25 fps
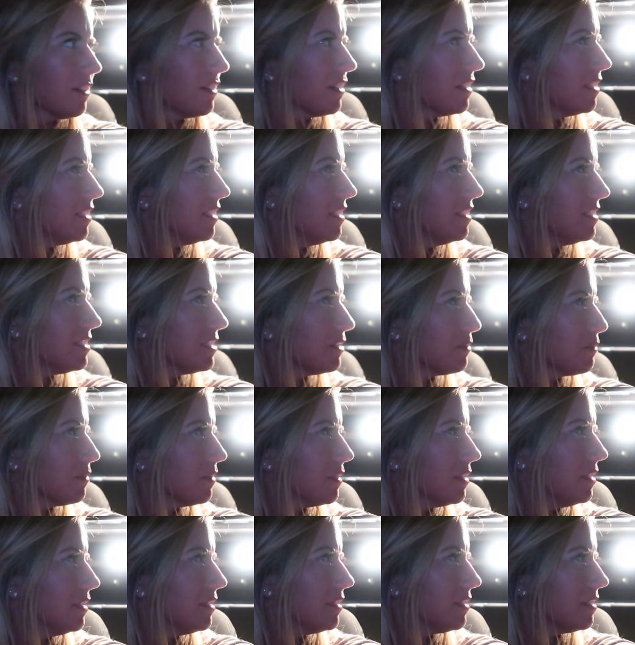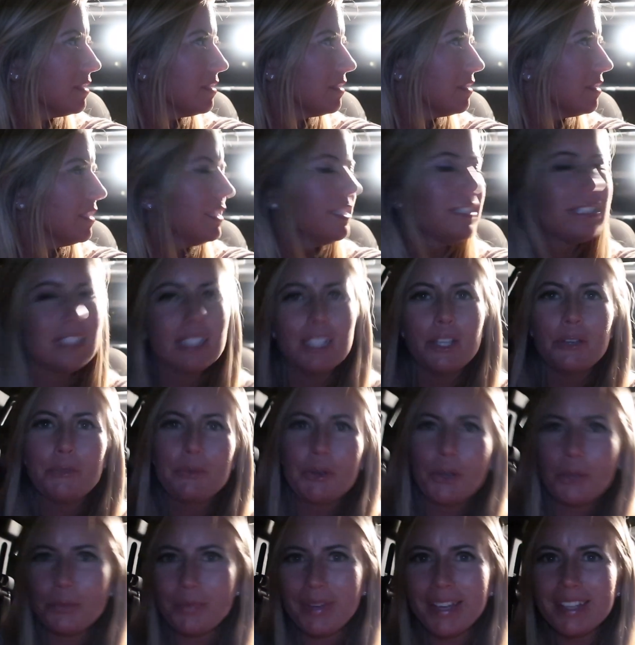Or it's Isn't It Romantic? Isn't it
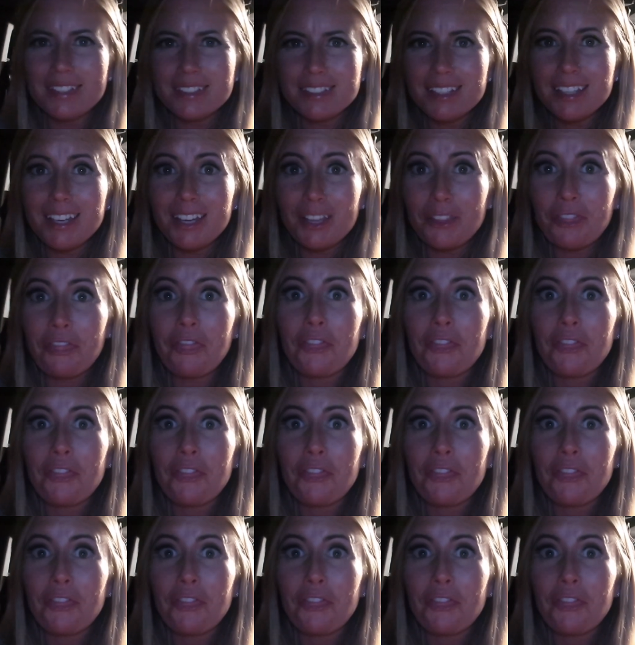romantic?